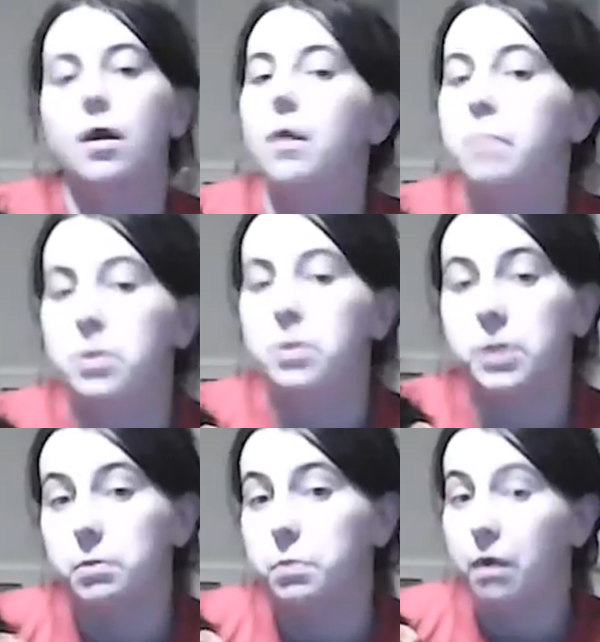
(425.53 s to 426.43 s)
Because
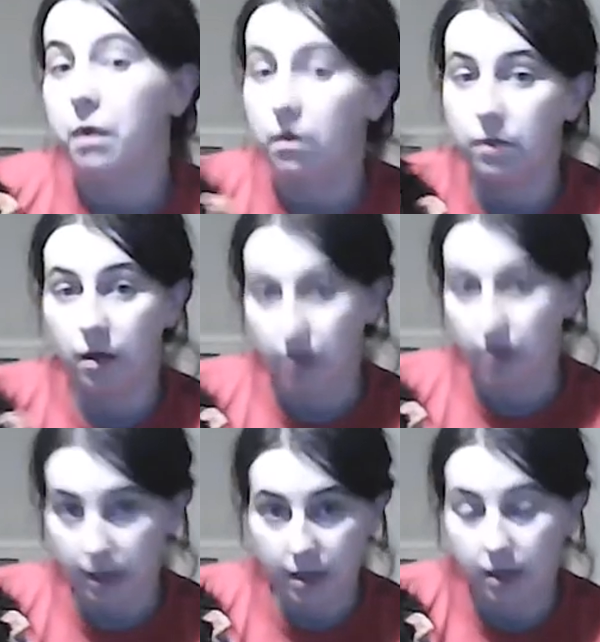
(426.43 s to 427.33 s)
he was part of the
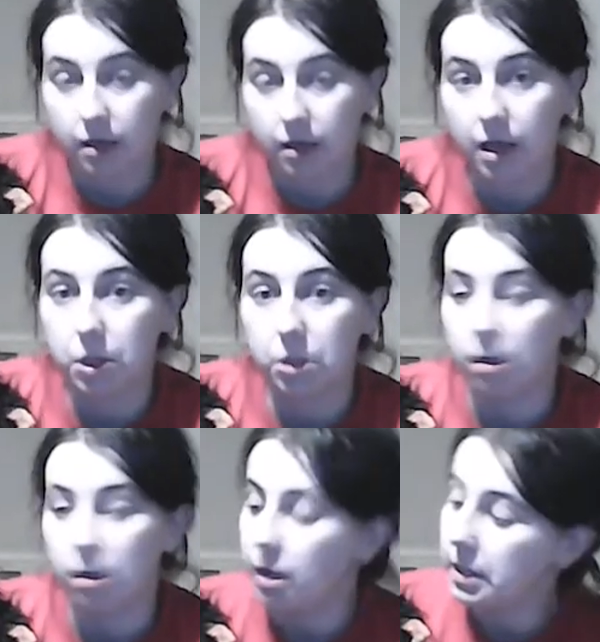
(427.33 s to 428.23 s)
Lion King collection,
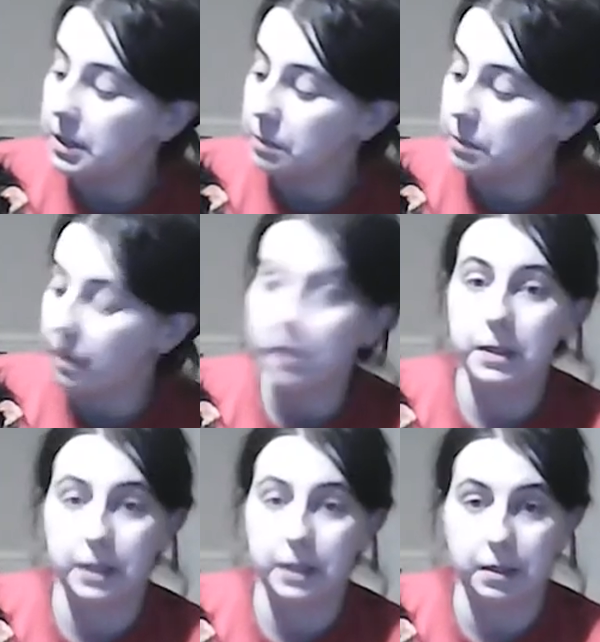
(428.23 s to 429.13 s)
I
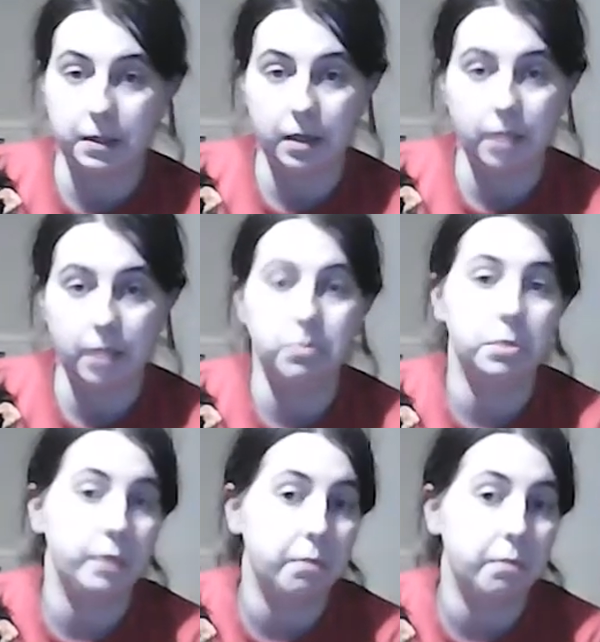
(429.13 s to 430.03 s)
expected him to
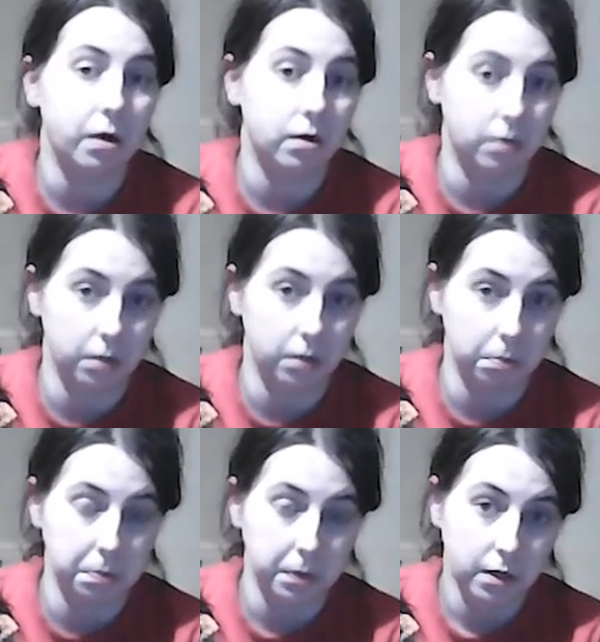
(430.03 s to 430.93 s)
be part
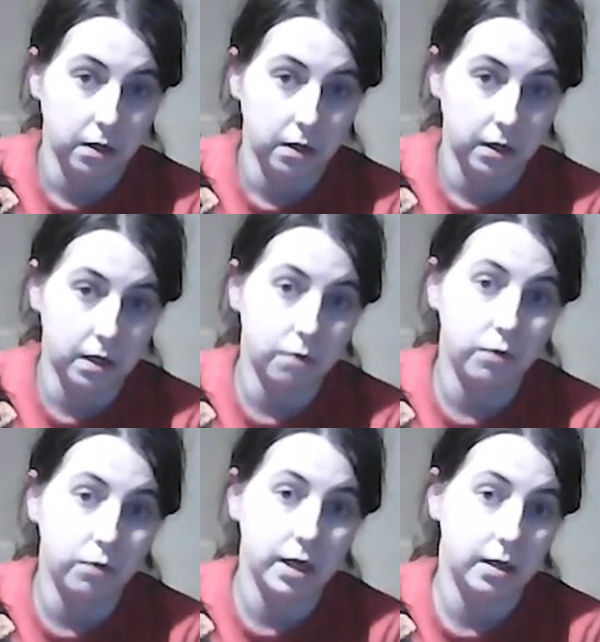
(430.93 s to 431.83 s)
of the
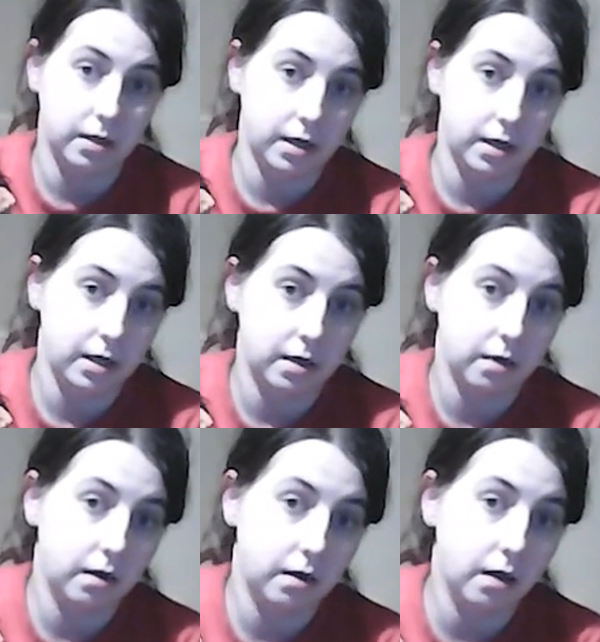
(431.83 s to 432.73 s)

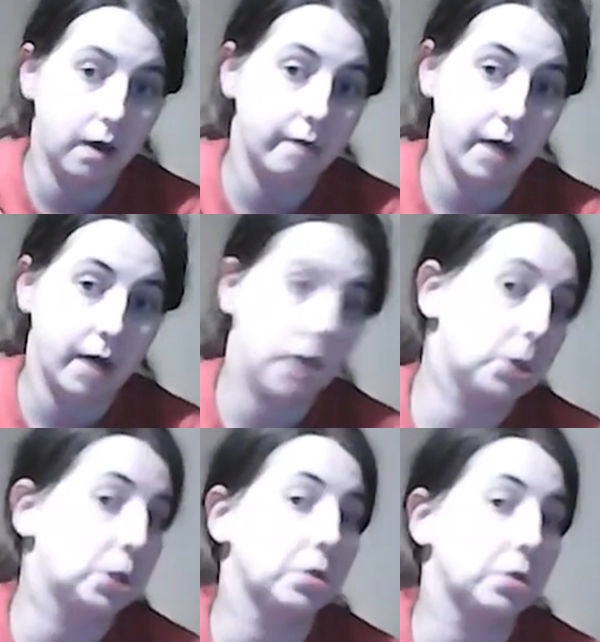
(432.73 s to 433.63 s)
live
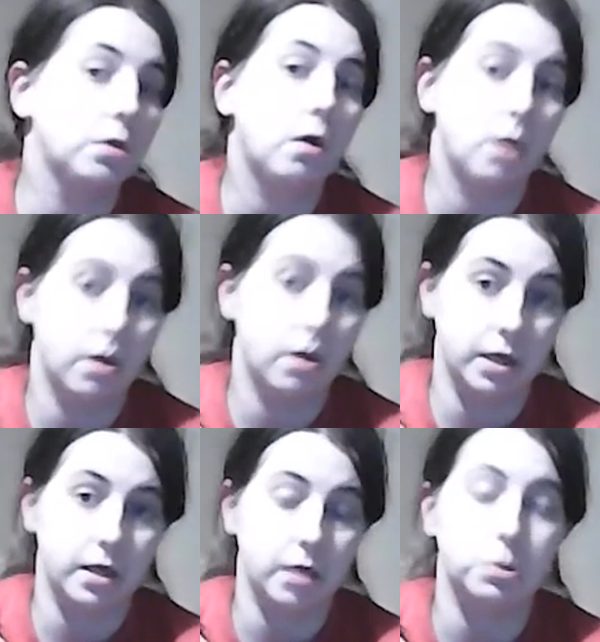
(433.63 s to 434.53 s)
action
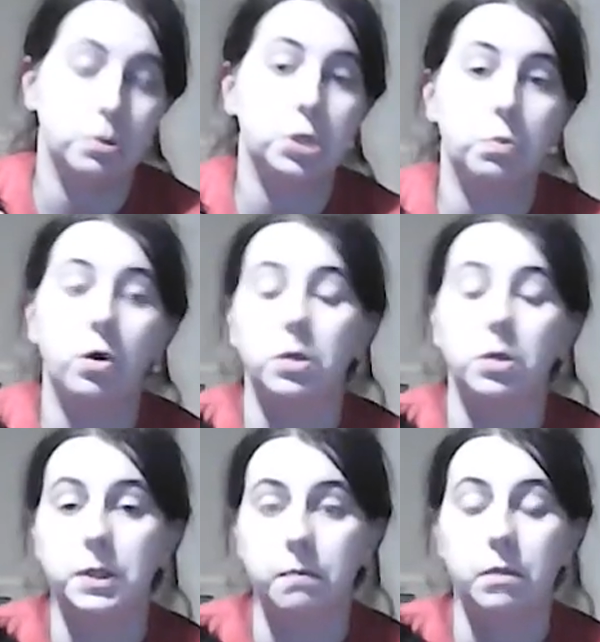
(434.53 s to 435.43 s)
Lion King, which is what
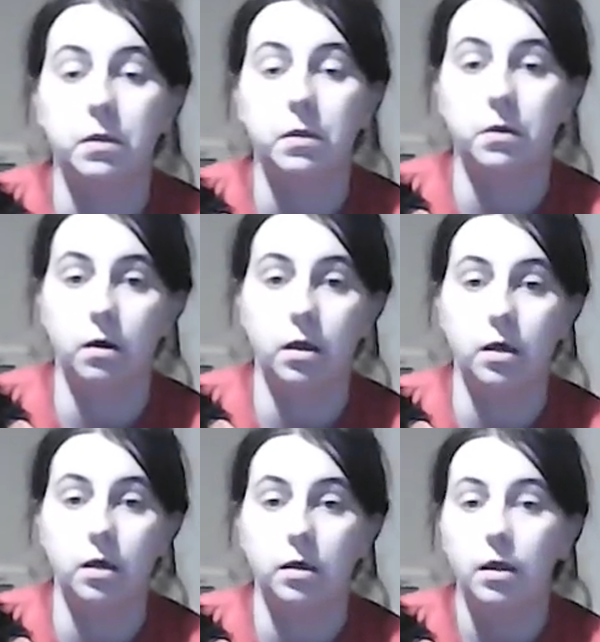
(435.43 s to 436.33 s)
Simba,
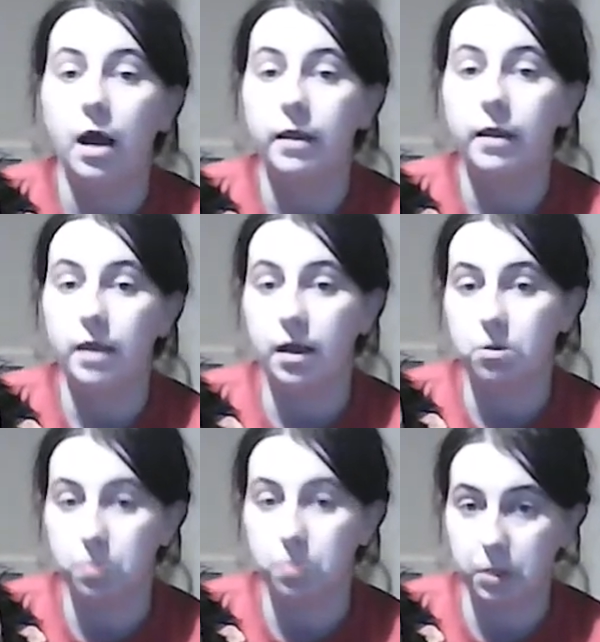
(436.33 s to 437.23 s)
Nala, and the
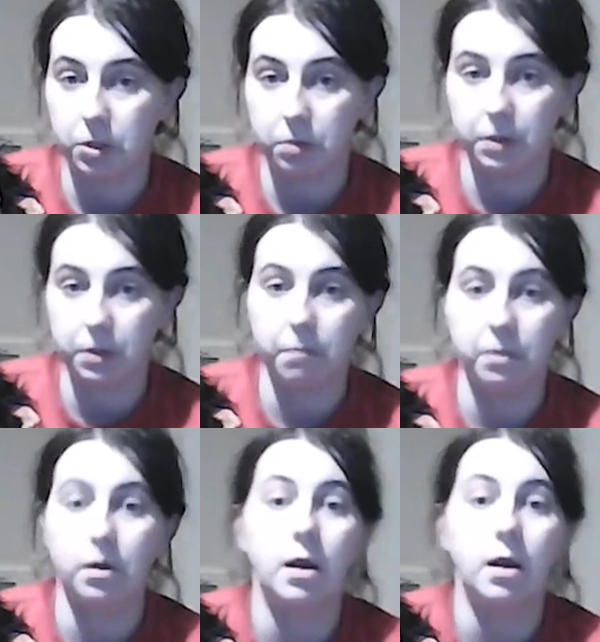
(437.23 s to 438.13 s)
adult version of Simba,
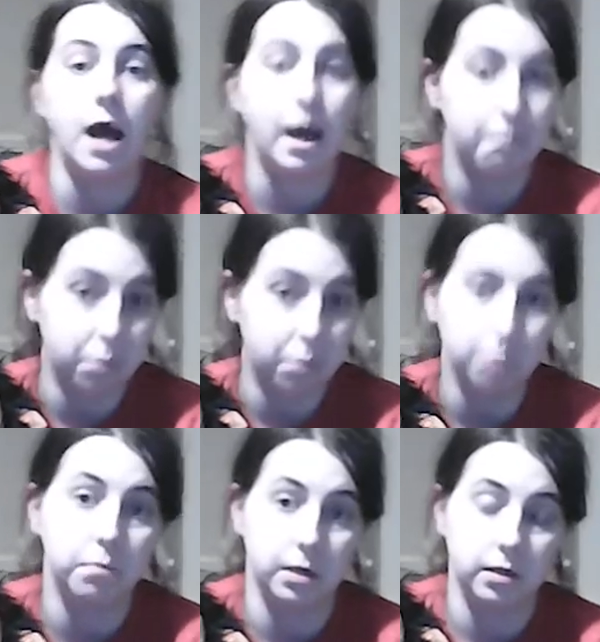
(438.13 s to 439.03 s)
Nala, and
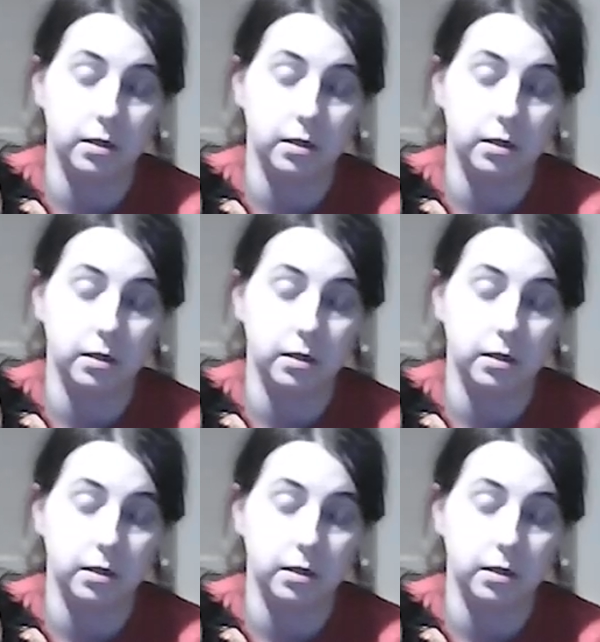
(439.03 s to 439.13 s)
Pumbaa